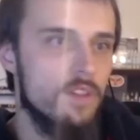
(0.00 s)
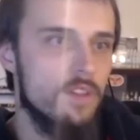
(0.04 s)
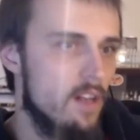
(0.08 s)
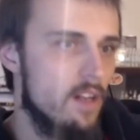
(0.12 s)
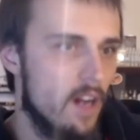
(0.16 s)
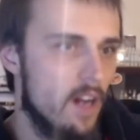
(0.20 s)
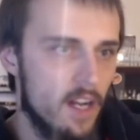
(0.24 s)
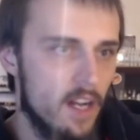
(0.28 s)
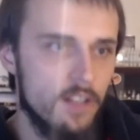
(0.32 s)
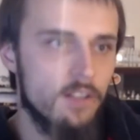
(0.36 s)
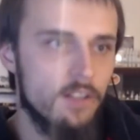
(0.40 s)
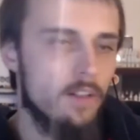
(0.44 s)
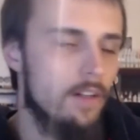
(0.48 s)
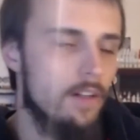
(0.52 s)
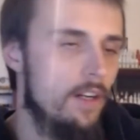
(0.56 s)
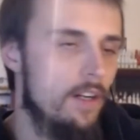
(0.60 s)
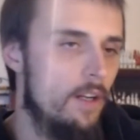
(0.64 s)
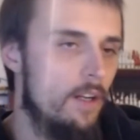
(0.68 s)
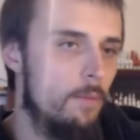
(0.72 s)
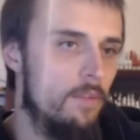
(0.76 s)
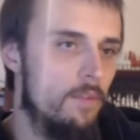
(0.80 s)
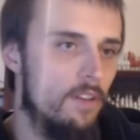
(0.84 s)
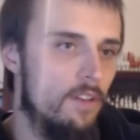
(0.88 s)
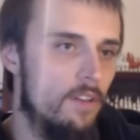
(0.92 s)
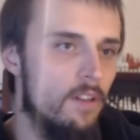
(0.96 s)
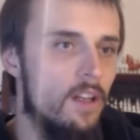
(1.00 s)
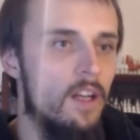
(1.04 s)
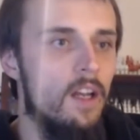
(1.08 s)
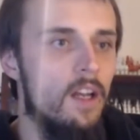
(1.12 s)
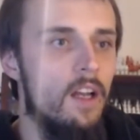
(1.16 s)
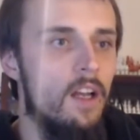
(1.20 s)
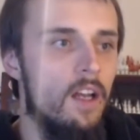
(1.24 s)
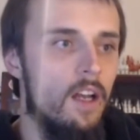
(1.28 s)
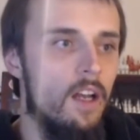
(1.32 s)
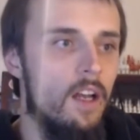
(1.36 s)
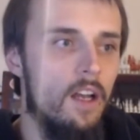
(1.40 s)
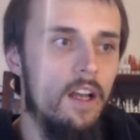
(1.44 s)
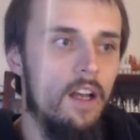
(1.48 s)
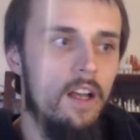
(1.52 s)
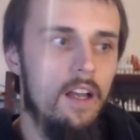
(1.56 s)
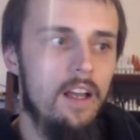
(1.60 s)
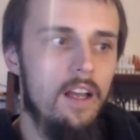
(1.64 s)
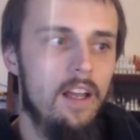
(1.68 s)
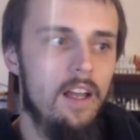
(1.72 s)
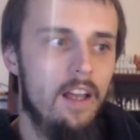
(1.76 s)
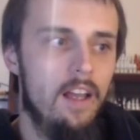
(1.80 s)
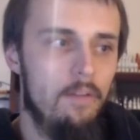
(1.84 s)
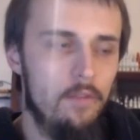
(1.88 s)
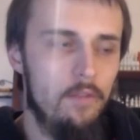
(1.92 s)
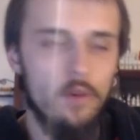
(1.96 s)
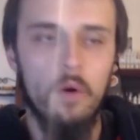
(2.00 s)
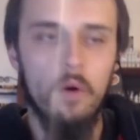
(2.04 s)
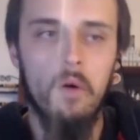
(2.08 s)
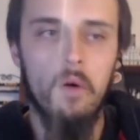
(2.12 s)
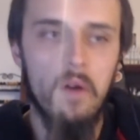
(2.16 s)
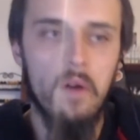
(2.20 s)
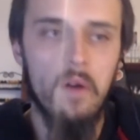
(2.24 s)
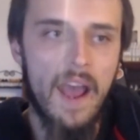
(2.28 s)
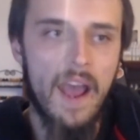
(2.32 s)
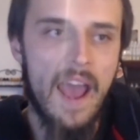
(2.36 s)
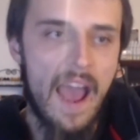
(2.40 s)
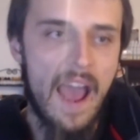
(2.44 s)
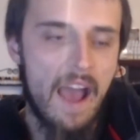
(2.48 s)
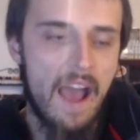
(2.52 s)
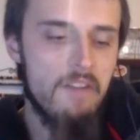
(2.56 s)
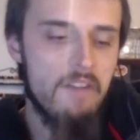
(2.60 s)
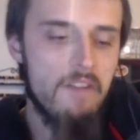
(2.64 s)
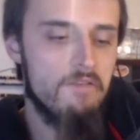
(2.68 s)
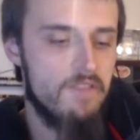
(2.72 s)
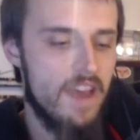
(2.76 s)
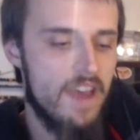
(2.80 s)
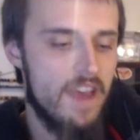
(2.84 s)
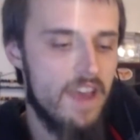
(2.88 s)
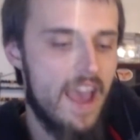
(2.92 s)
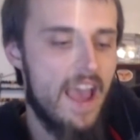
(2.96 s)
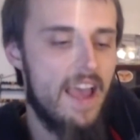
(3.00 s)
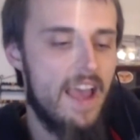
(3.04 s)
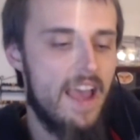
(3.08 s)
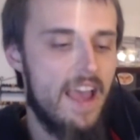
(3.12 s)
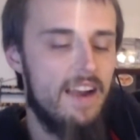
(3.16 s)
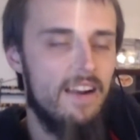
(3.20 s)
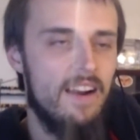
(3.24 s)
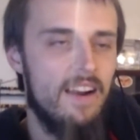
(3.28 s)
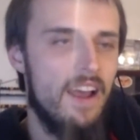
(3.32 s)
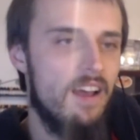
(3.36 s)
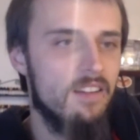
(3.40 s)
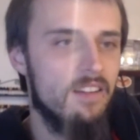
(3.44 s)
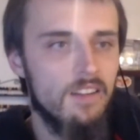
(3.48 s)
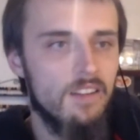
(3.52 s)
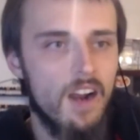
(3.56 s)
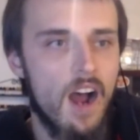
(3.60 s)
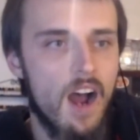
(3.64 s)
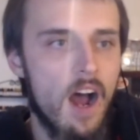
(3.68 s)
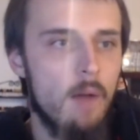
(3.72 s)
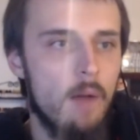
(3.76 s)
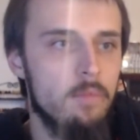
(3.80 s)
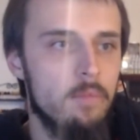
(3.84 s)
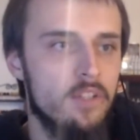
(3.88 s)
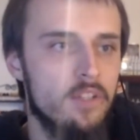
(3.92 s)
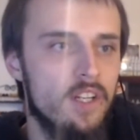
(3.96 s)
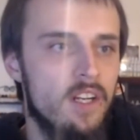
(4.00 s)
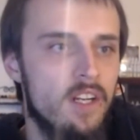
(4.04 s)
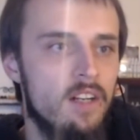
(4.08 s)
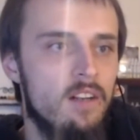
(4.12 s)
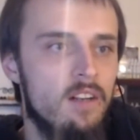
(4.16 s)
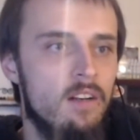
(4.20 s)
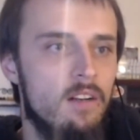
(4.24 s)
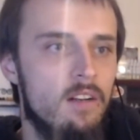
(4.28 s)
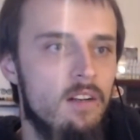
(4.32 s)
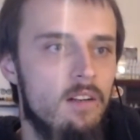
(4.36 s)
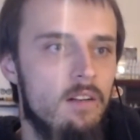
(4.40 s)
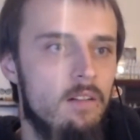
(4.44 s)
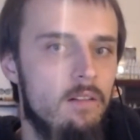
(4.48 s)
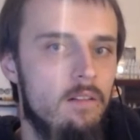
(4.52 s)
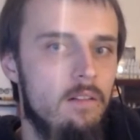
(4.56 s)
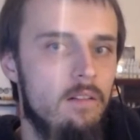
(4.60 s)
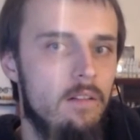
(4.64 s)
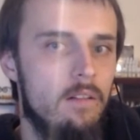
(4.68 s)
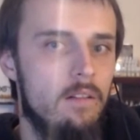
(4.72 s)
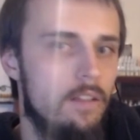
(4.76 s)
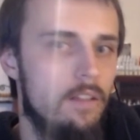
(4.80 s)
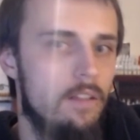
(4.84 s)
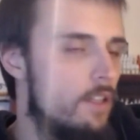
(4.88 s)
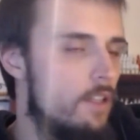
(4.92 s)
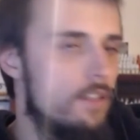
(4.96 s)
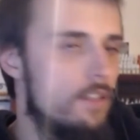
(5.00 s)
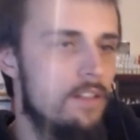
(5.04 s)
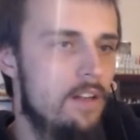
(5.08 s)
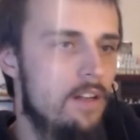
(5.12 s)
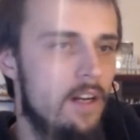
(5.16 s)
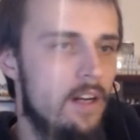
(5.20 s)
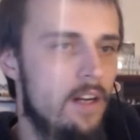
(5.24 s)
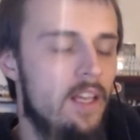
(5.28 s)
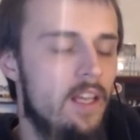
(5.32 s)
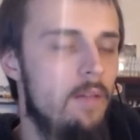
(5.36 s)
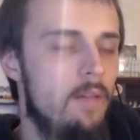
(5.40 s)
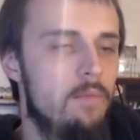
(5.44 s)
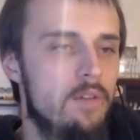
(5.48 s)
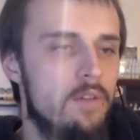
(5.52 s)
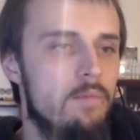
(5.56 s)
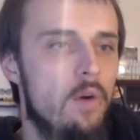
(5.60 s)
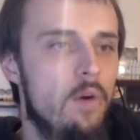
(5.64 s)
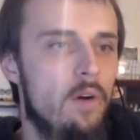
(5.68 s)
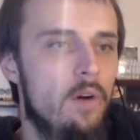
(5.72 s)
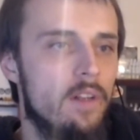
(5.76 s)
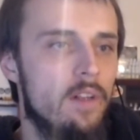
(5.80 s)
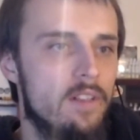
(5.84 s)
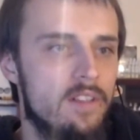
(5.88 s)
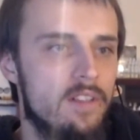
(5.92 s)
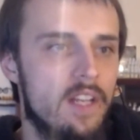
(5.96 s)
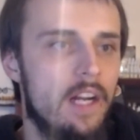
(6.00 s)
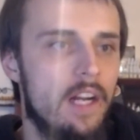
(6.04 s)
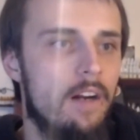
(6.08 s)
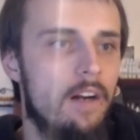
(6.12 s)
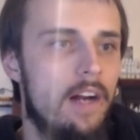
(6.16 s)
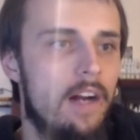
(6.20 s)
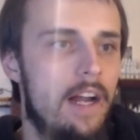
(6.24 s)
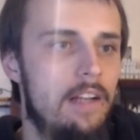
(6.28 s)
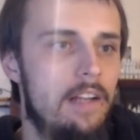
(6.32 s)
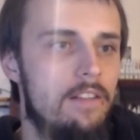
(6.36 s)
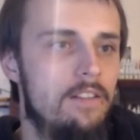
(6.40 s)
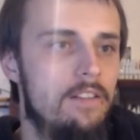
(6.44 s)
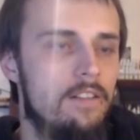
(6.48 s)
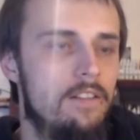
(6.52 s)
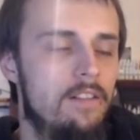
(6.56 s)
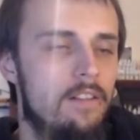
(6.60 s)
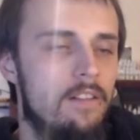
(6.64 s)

ice creams. And if you don't have that as an option, you're just going to keep smoking cigarettes.